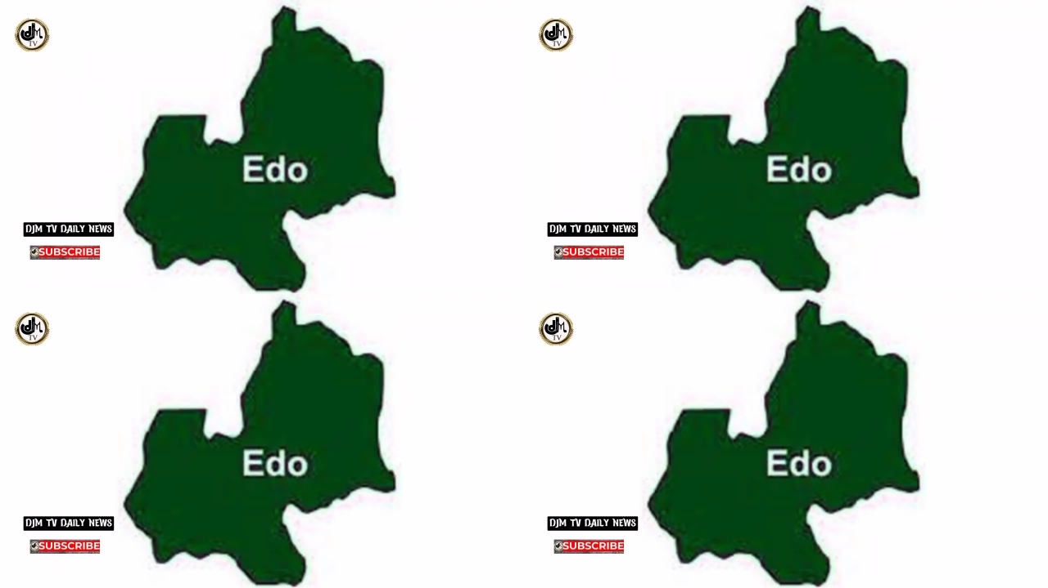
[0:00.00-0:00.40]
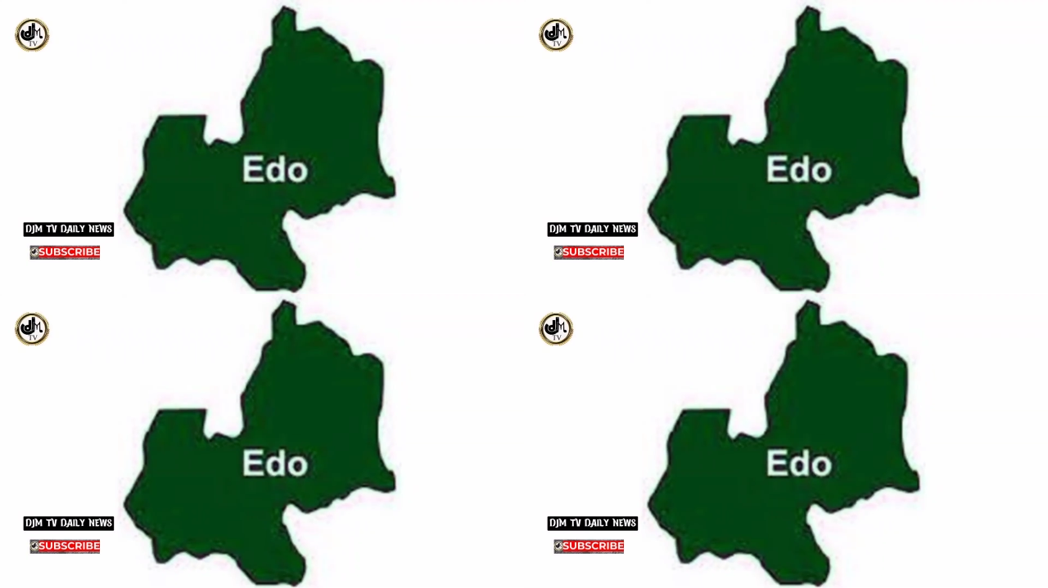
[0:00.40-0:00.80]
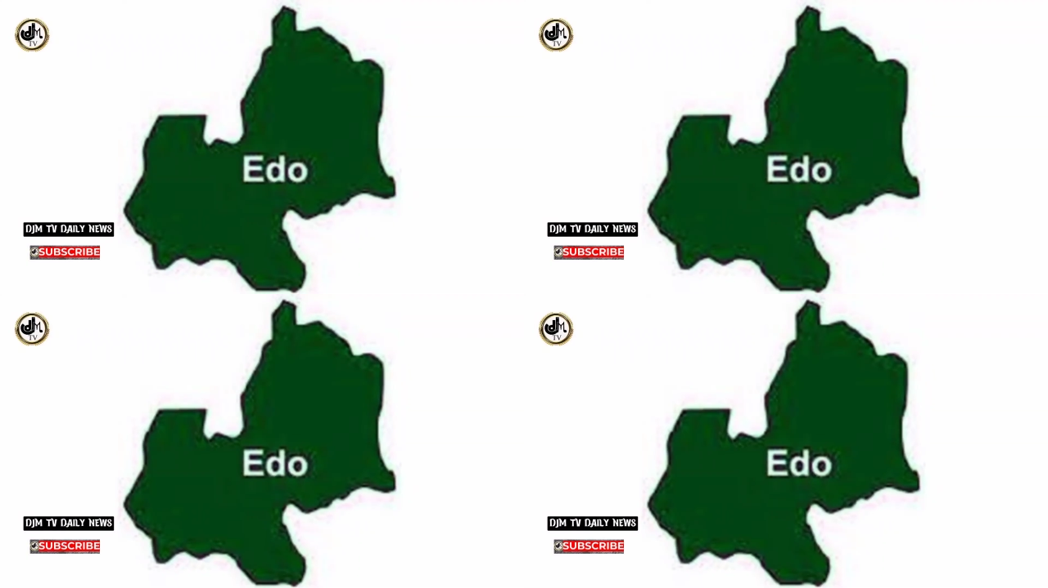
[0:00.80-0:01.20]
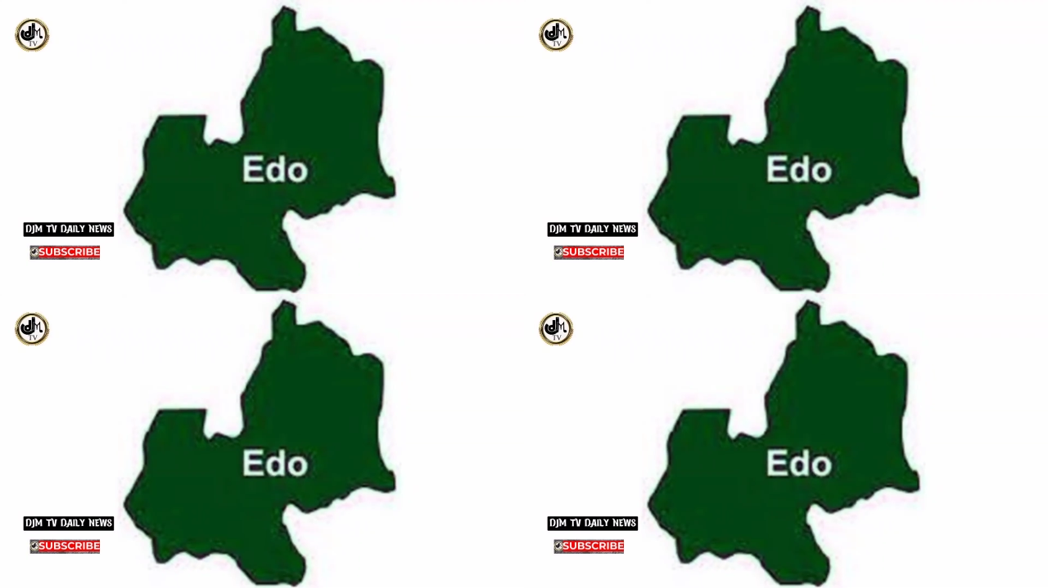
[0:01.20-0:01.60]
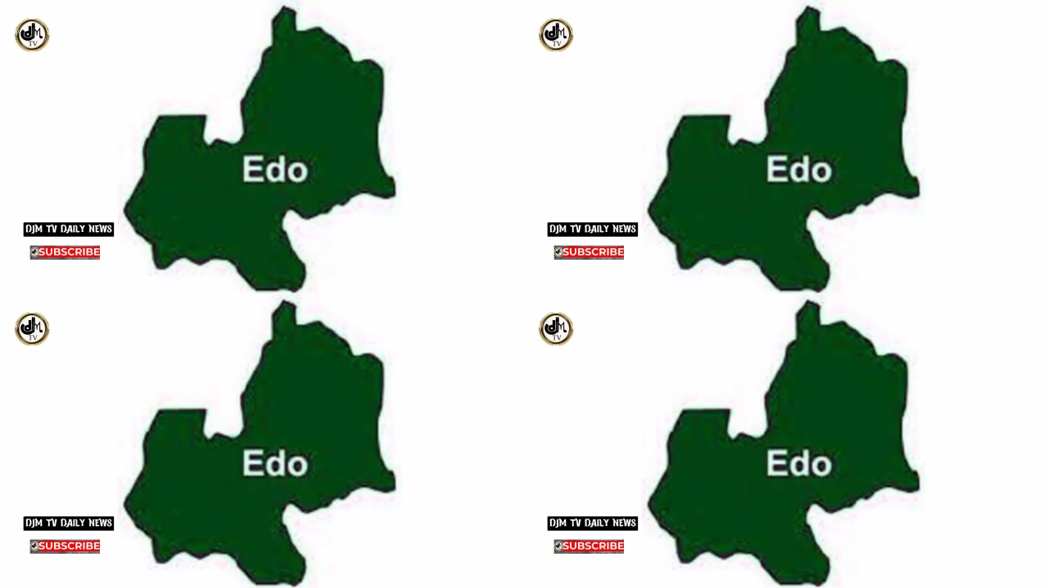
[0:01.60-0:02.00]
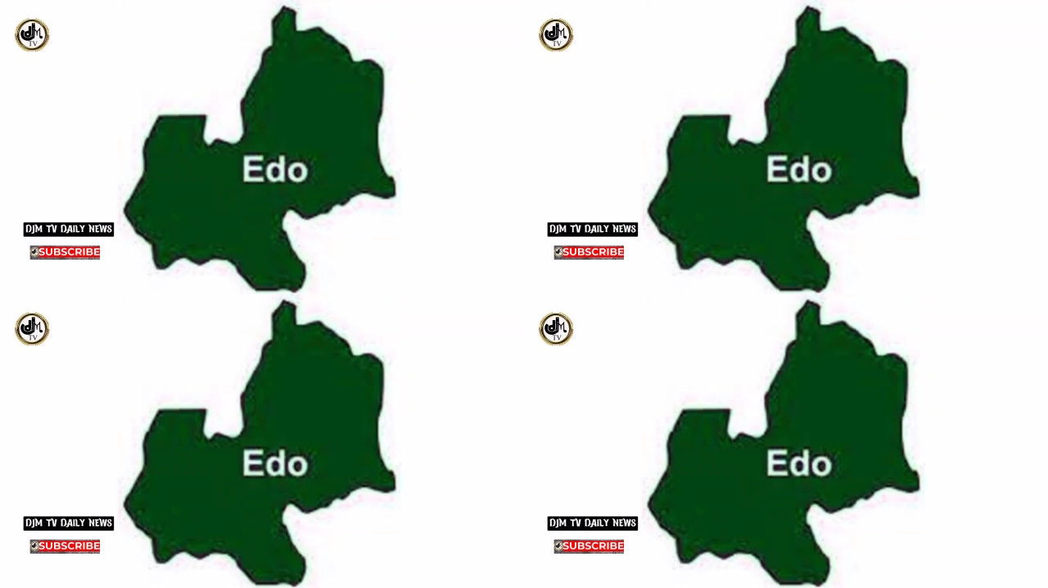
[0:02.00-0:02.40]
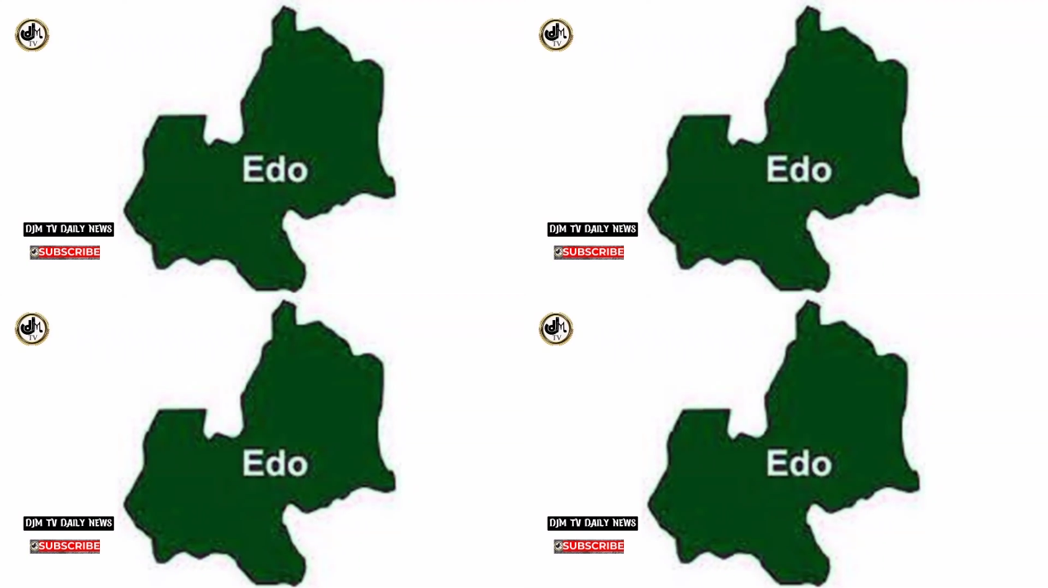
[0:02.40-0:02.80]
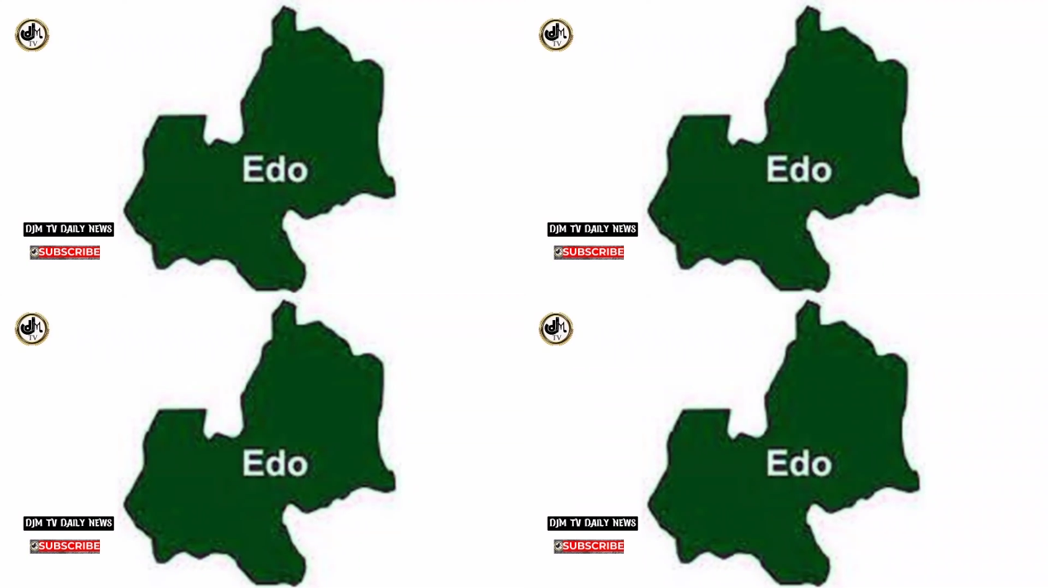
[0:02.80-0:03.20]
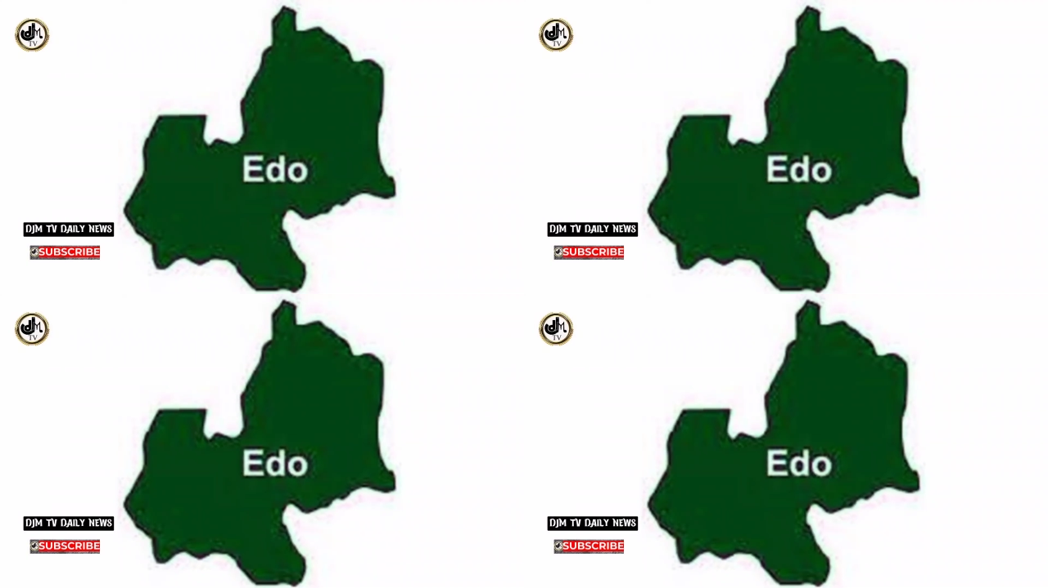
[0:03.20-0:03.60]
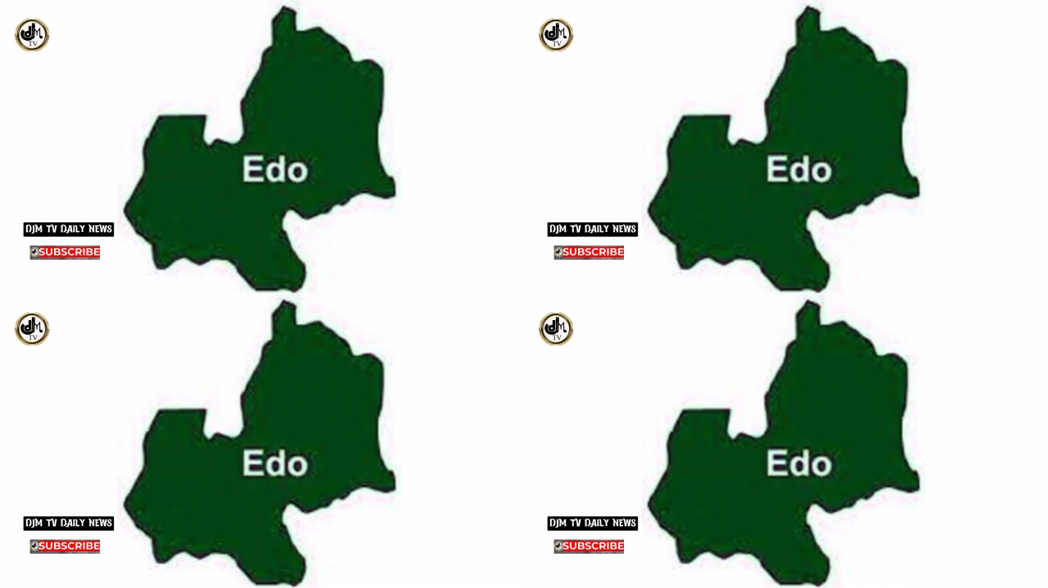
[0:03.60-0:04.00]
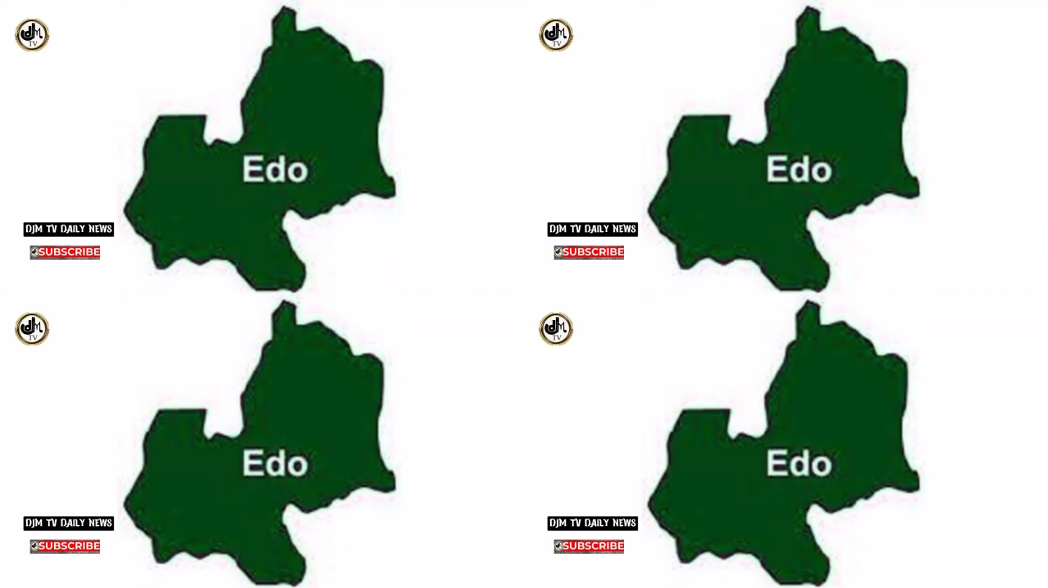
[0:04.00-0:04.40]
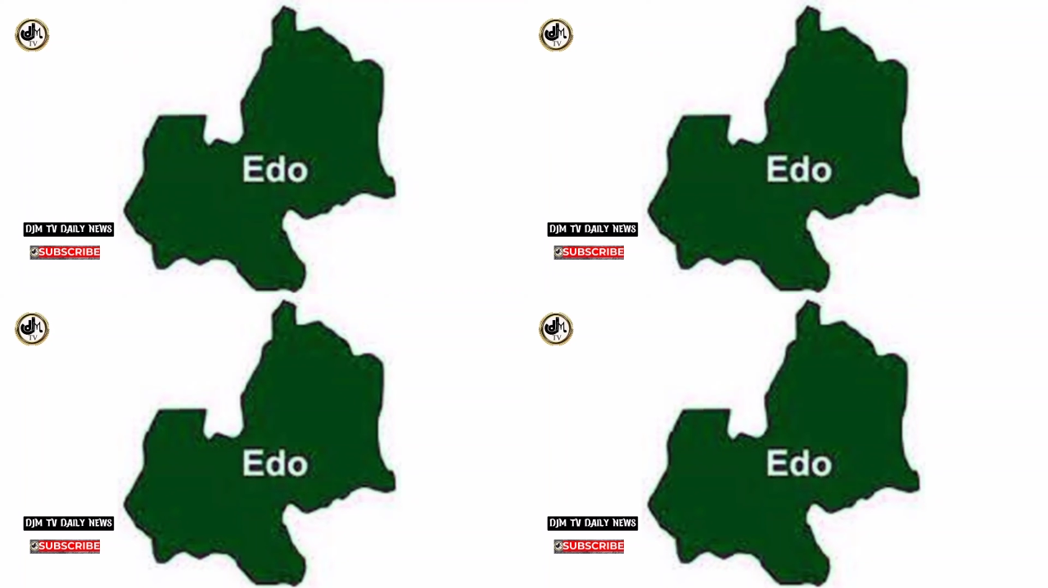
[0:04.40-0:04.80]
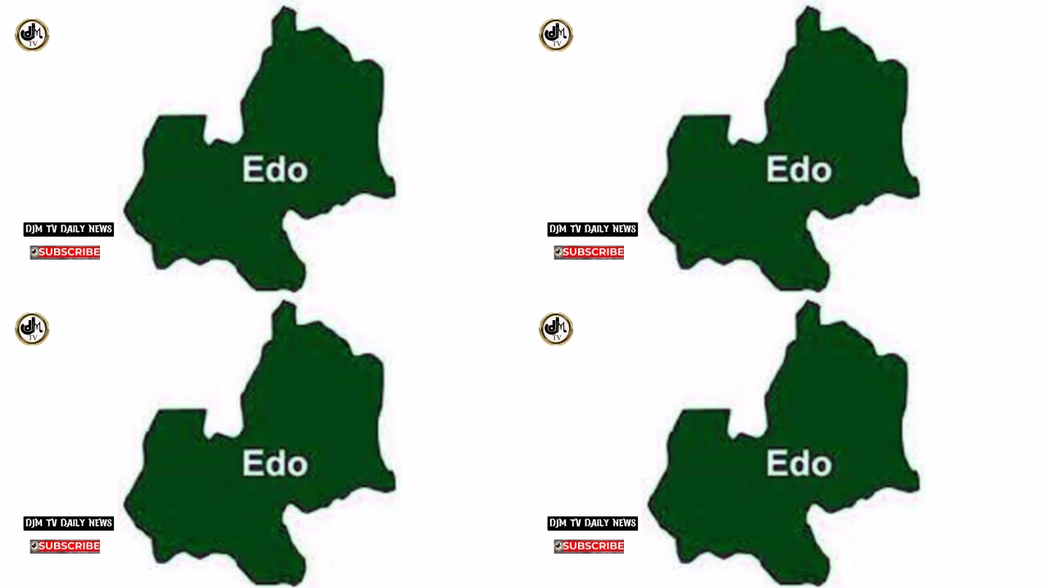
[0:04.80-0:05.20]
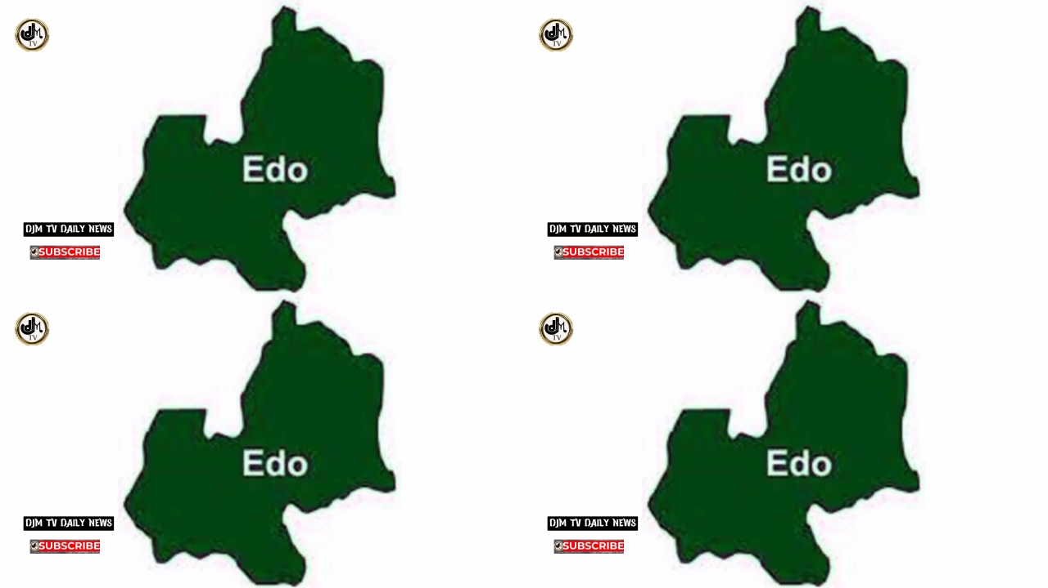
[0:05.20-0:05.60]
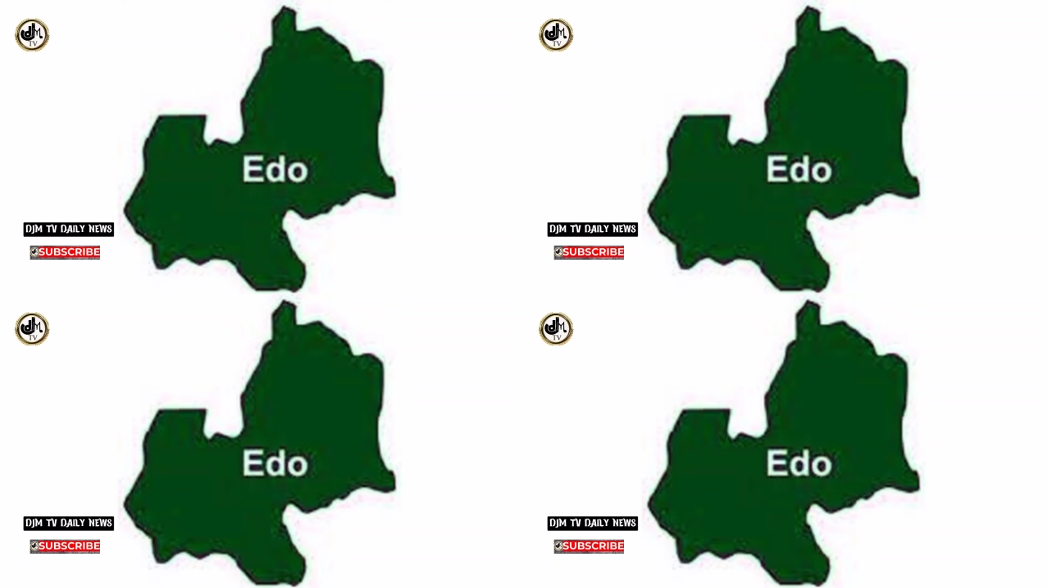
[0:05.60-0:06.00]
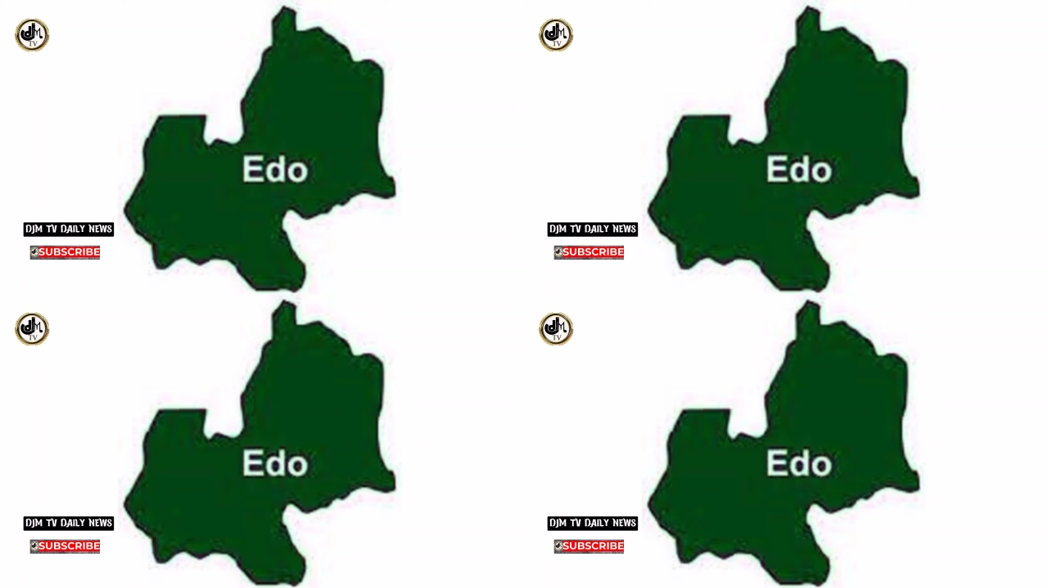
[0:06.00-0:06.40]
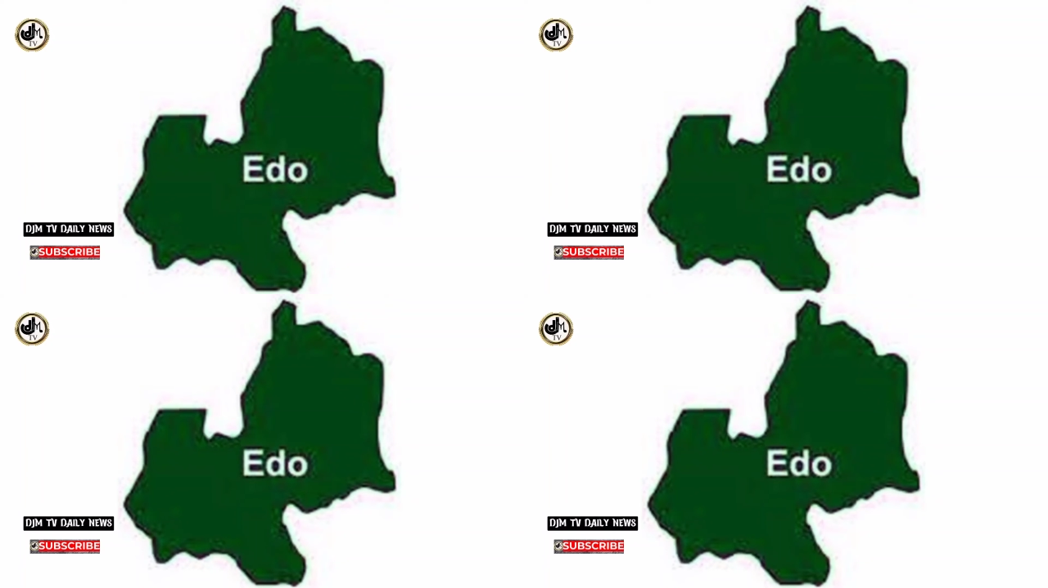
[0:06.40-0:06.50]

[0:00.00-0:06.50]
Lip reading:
(no speaker visible)